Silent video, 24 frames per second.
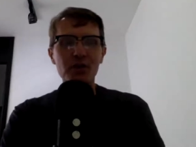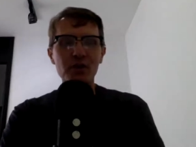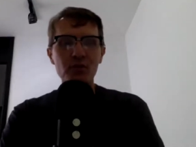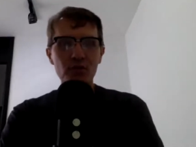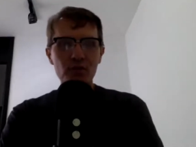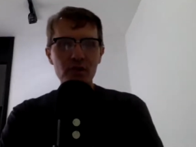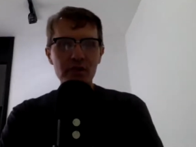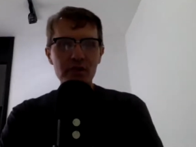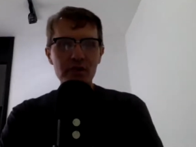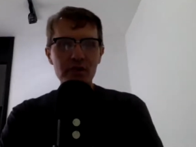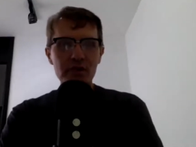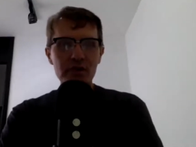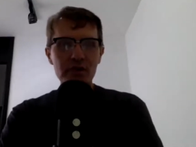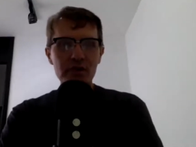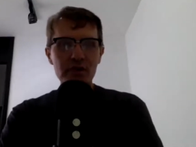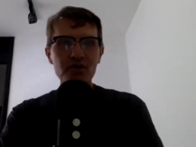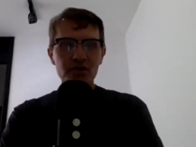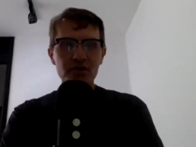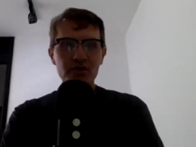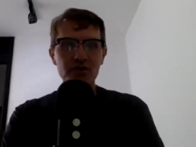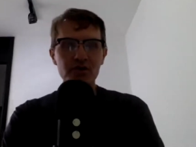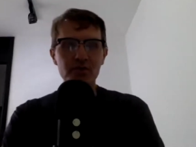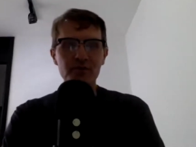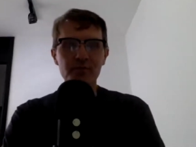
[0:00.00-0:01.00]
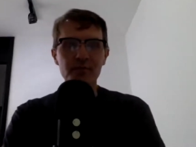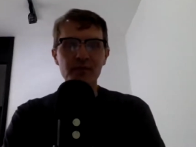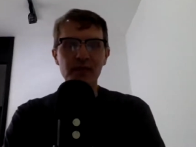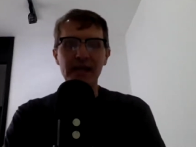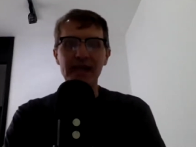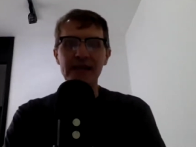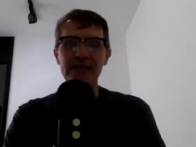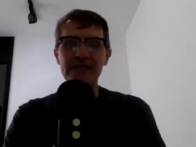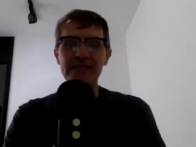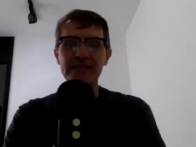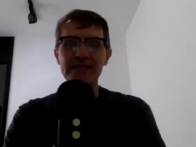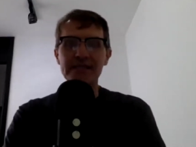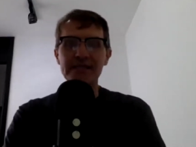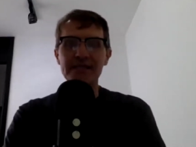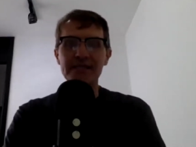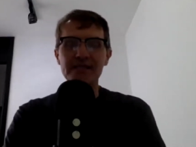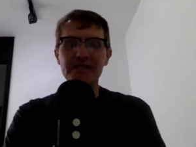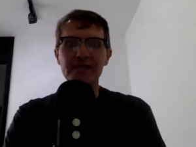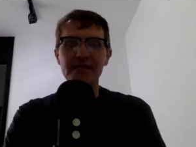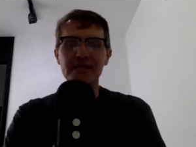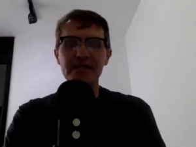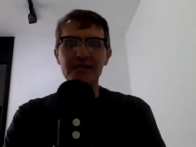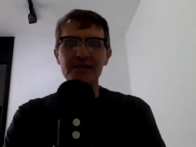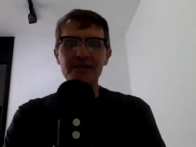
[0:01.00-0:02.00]
doing research.
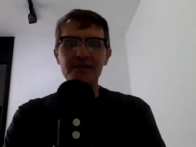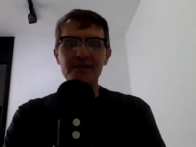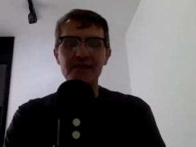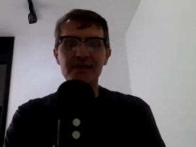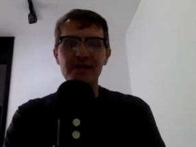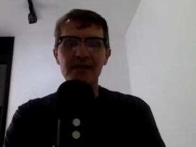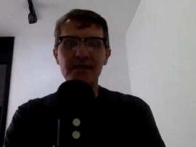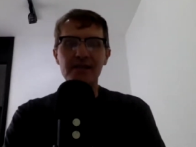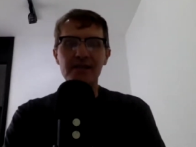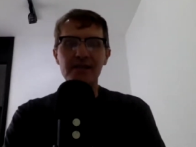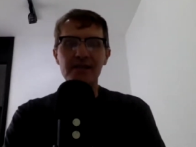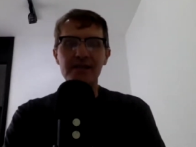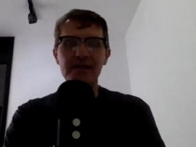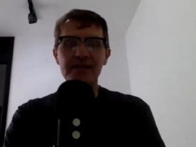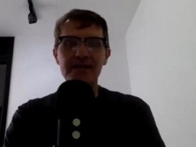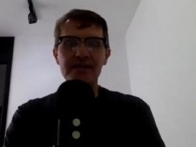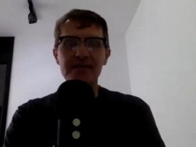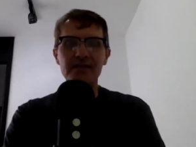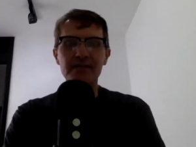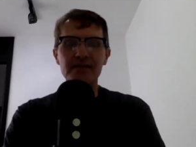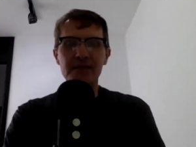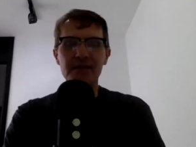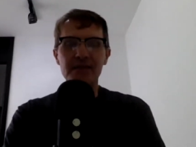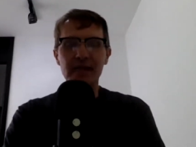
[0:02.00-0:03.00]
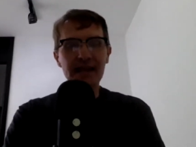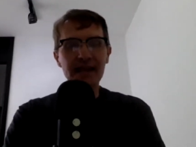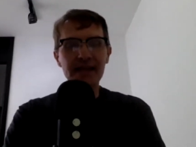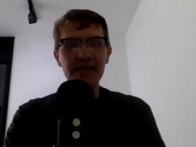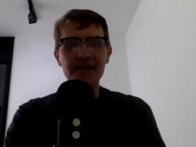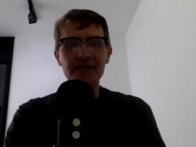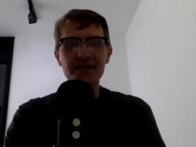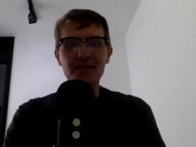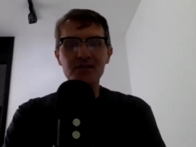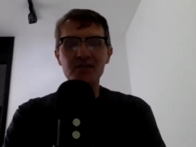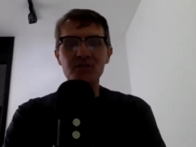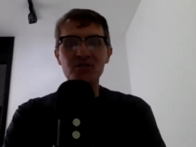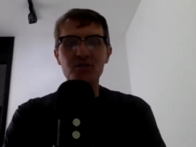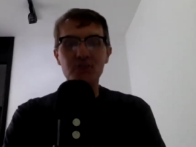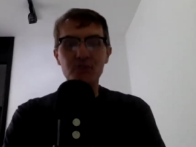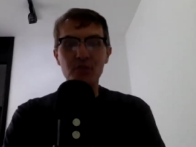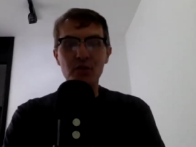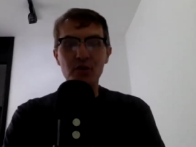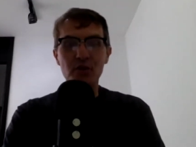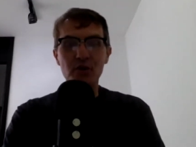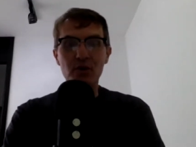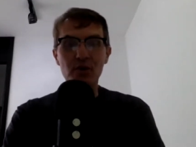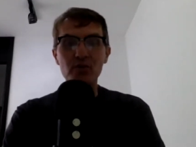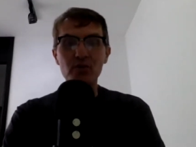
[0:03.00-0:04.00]
It's it's uh, it's light. It's
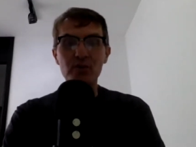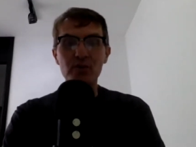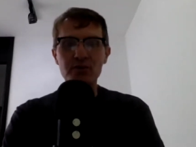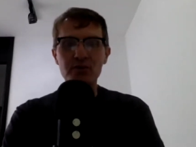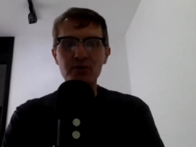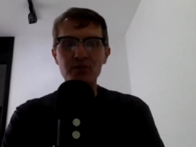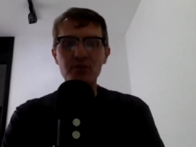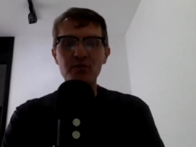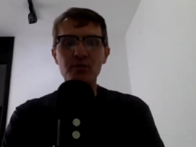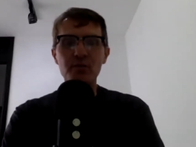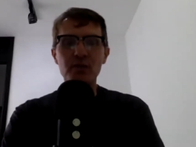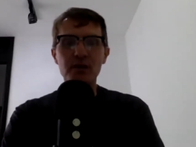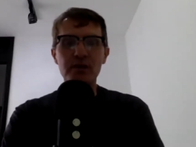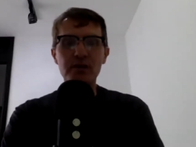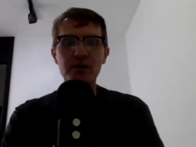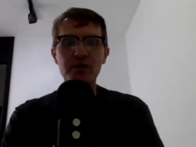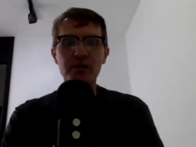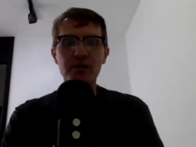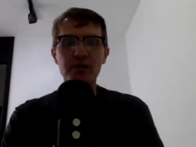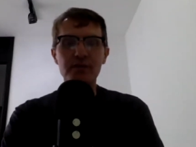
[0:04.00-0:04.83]
a small research